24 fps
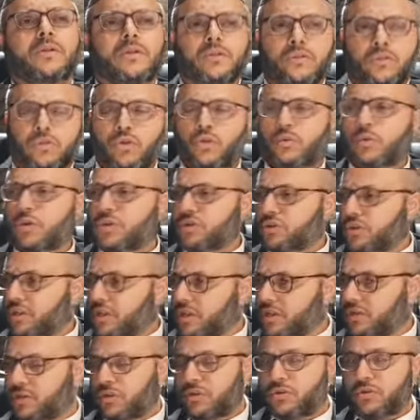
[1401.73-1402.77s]
Do what you
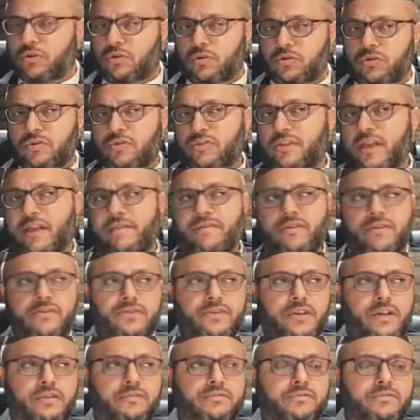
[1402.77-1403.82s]
need to do to save
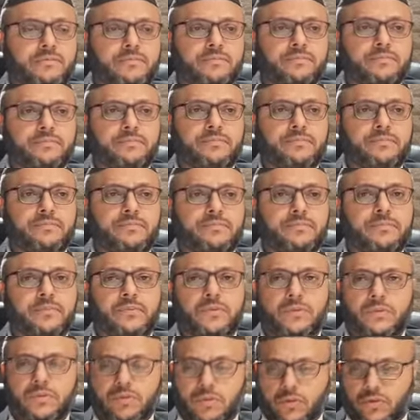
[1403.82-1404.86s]
yourself,
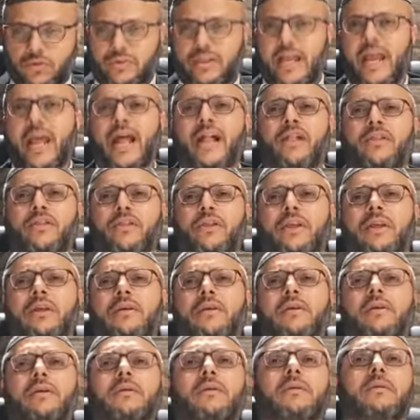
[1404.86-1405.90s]
to stay healthy.
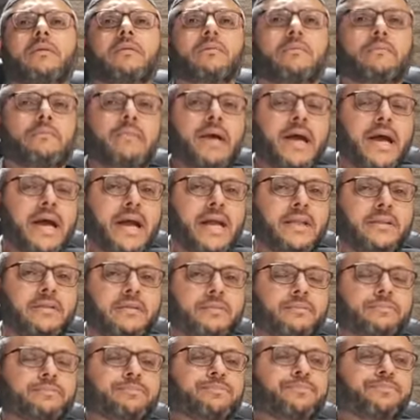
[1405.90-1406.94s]
But
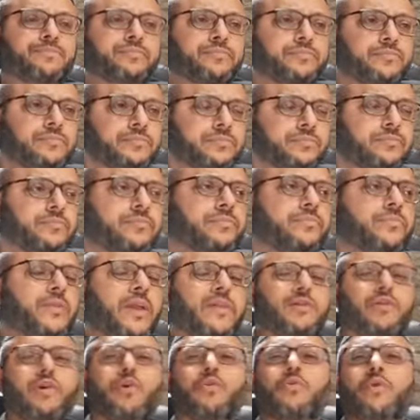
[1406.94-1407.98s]

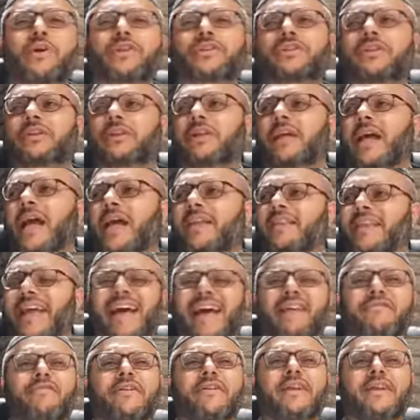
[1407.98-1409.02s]
don't question God,
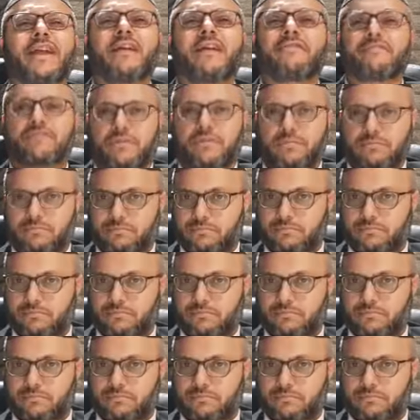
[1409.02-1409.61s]
ever, never.